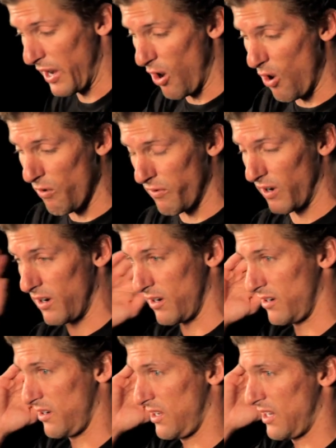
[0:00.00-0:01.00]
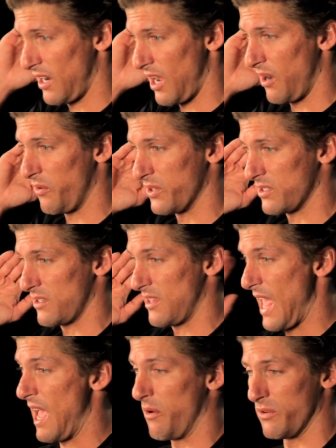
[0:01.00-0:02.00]
over, and
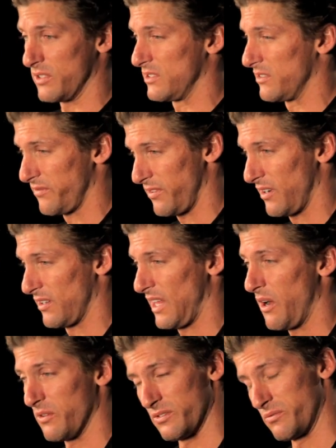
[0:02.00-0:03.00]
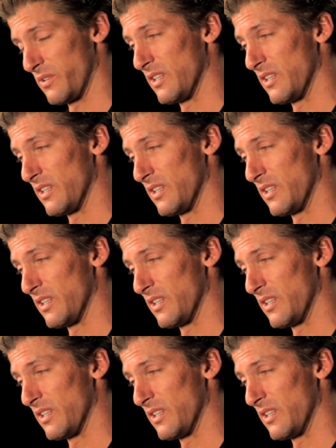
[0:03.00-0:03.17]
that was really